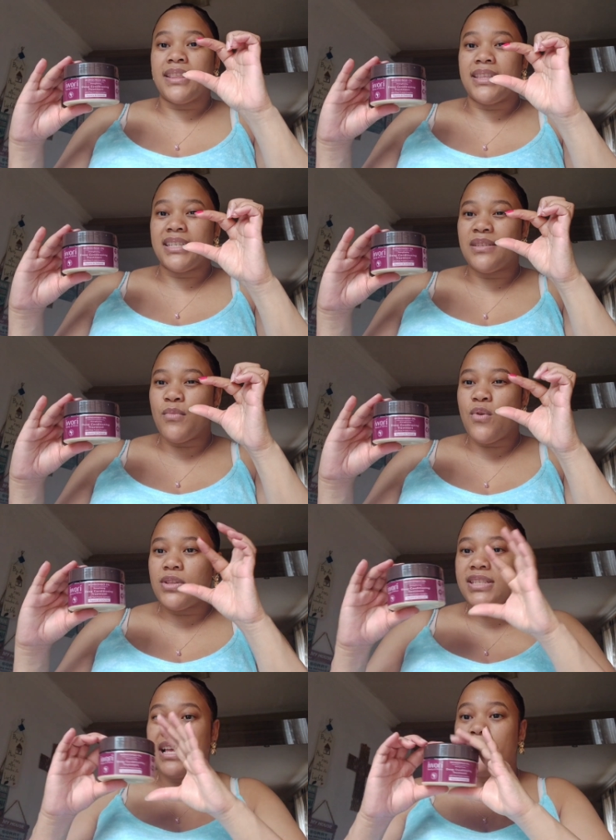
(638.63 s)
the small
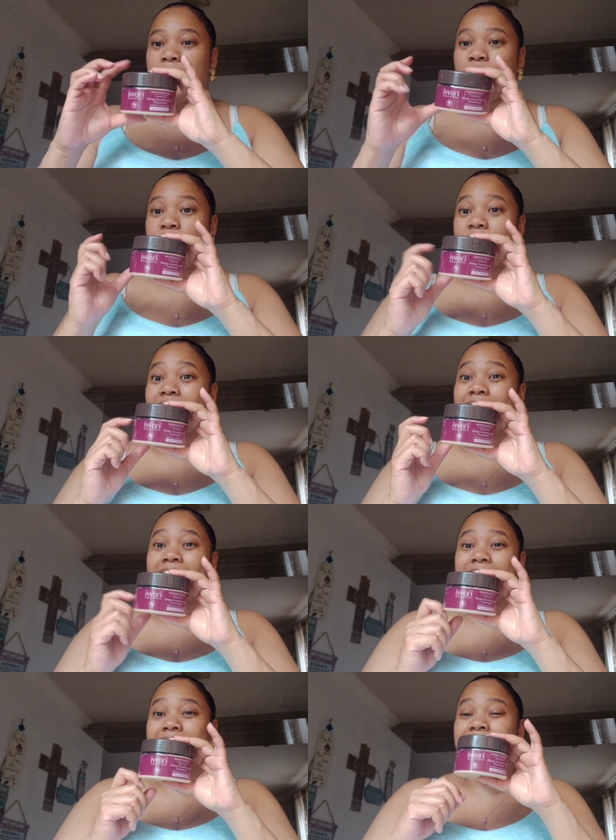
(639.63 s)
sample of
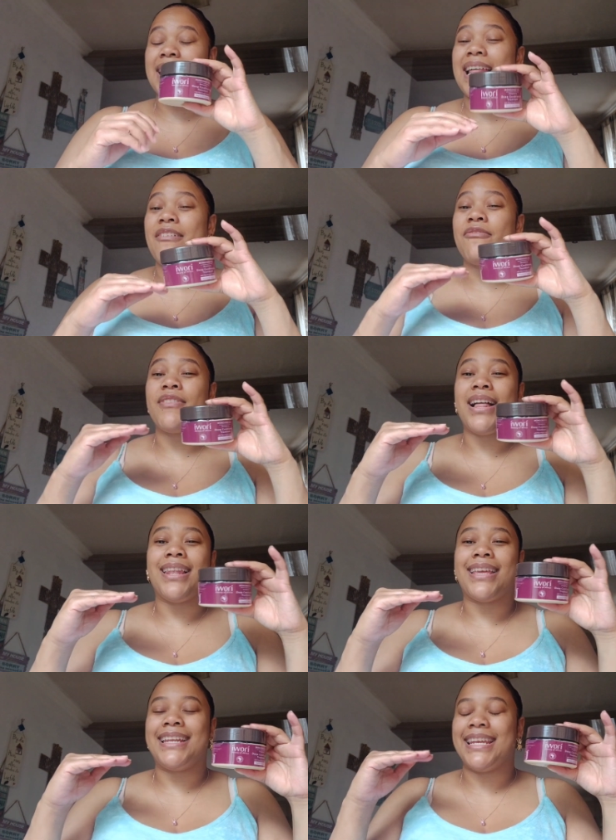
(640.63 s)
this and i
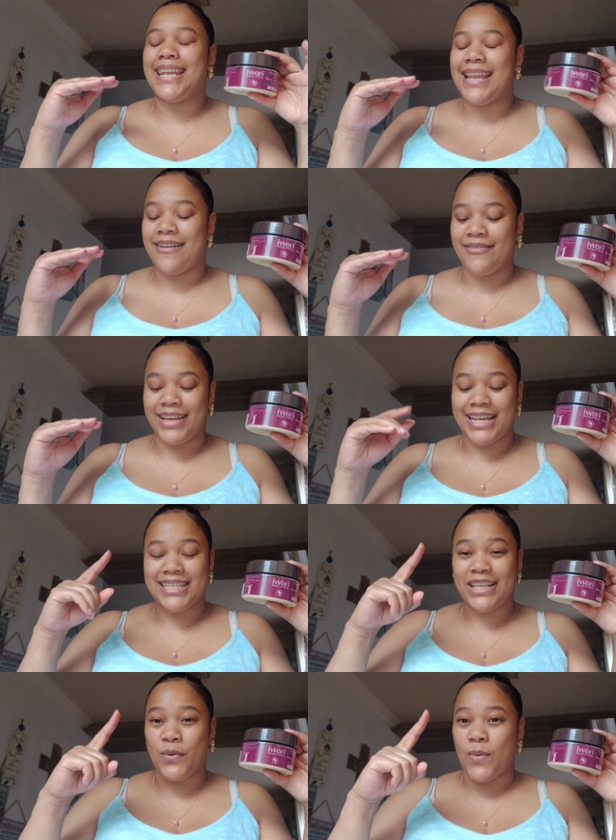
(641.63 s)
fell in love and i
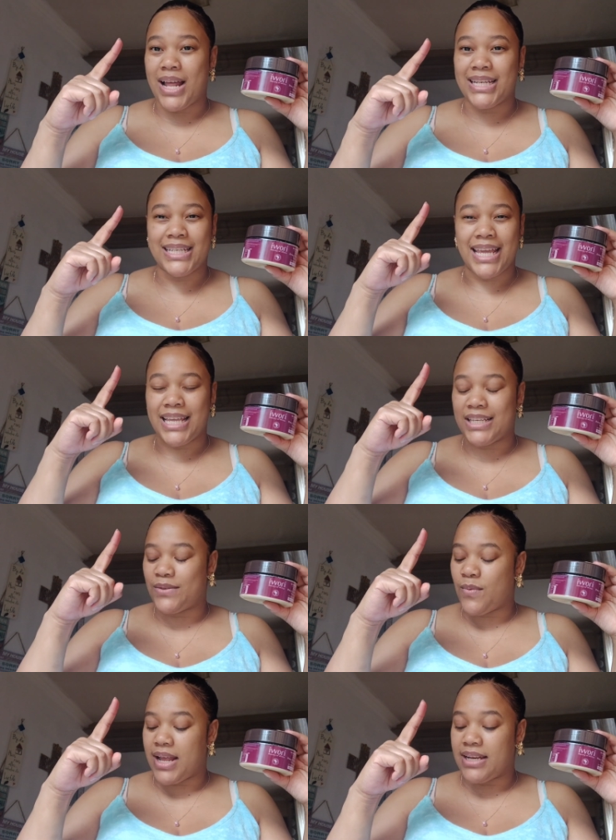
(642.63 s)
said one day is
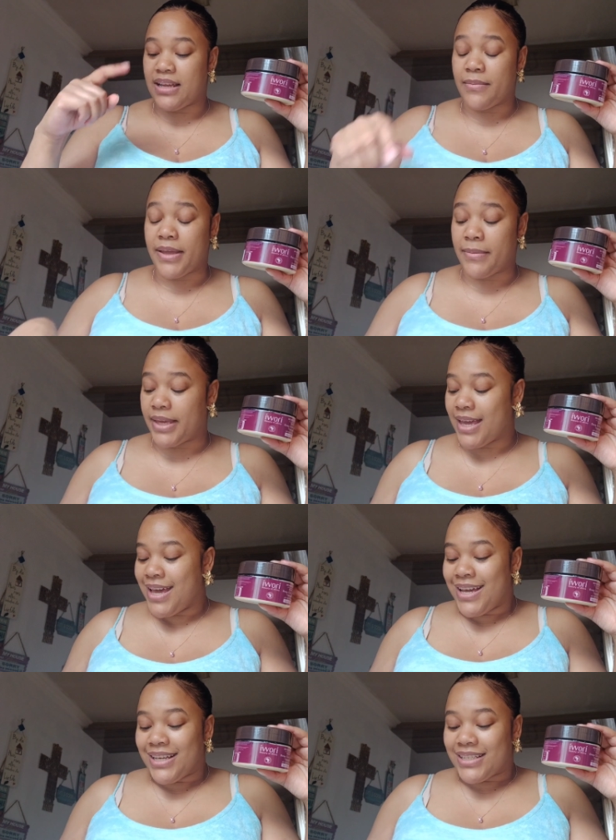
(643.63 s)
one day baby
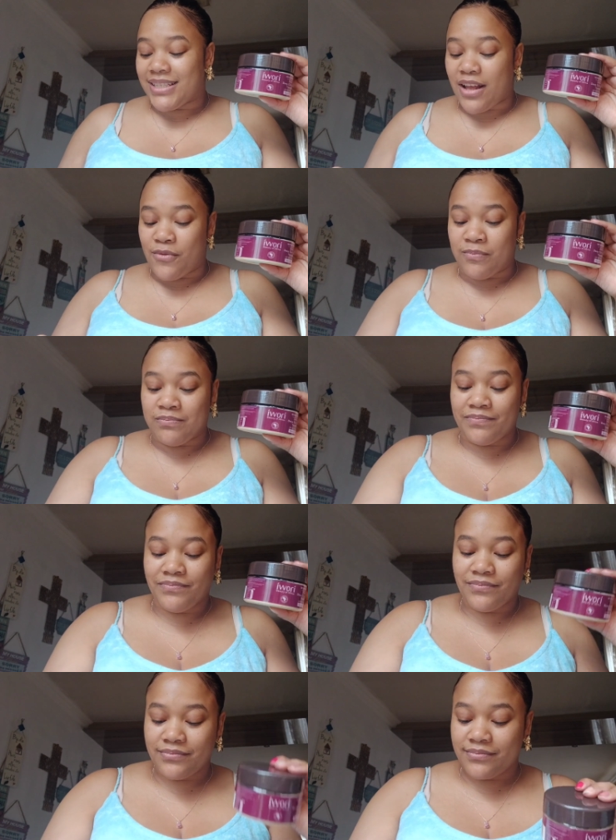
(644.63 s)
so
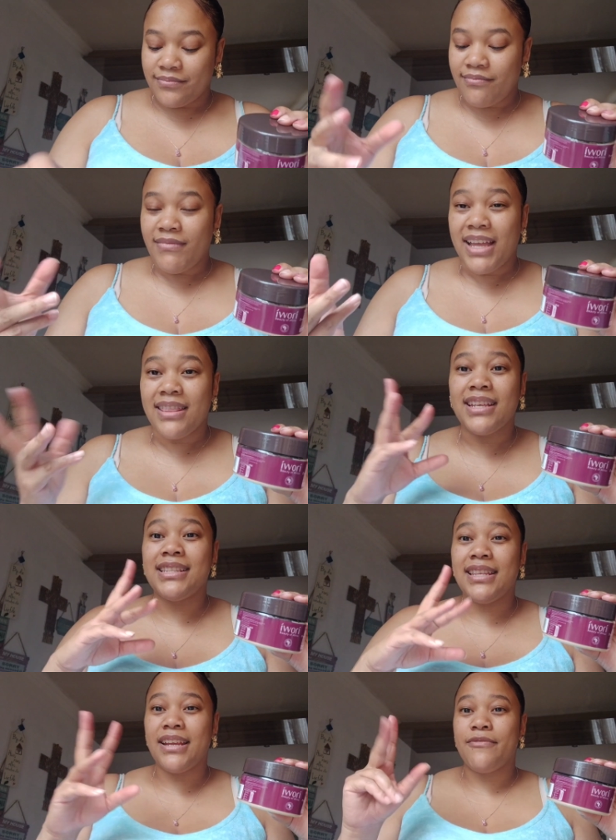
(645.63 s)
the
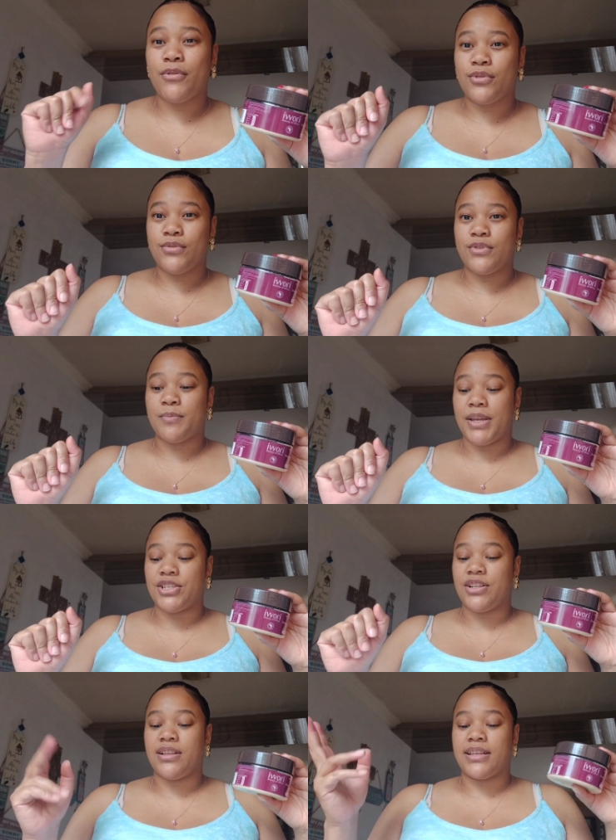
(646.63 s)
342
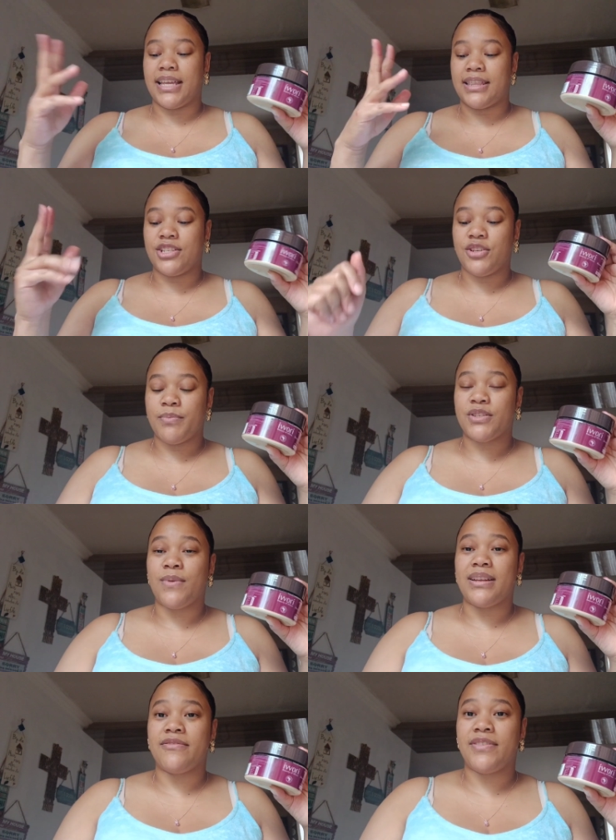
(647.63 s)
special get the cheapest
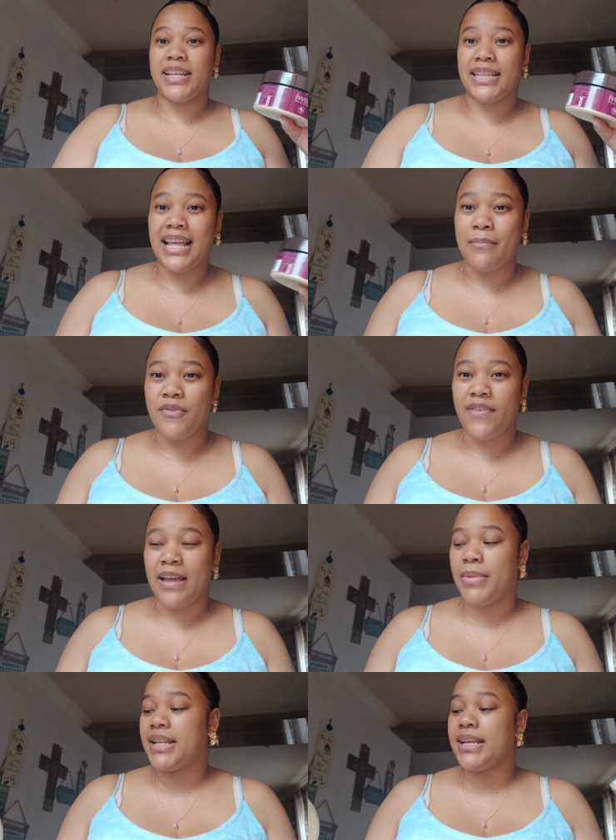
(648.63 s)
one free type of
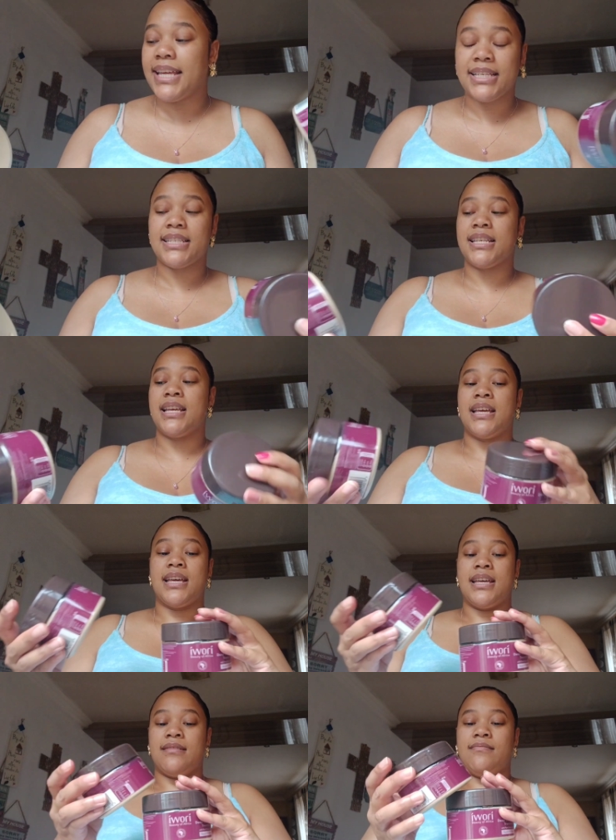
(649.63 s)
vibe it clicks
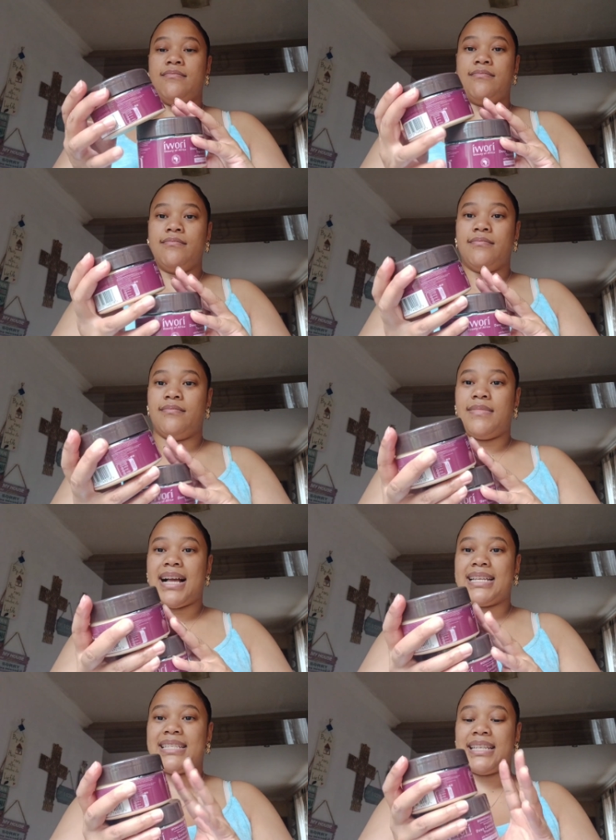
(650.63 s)

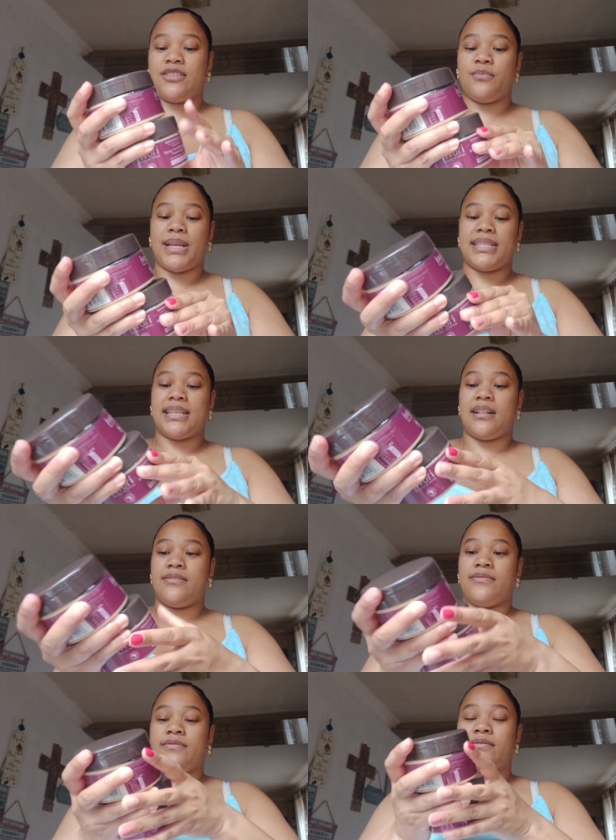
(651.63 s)
i said to myself